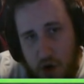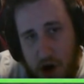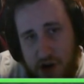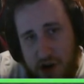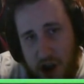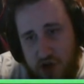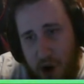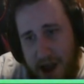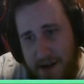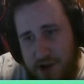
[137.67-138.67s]
Crusher gonna
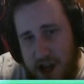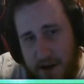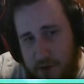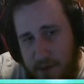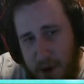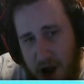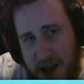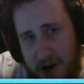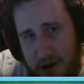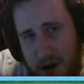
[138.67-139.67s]
try and give Jake a free
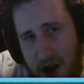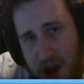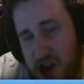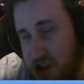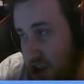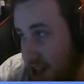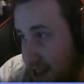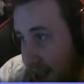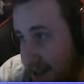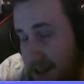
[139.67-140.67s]
pawn here.
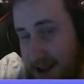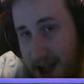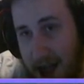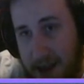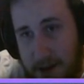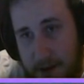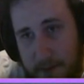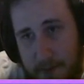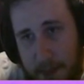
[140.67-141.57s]
Jake takes it in kind.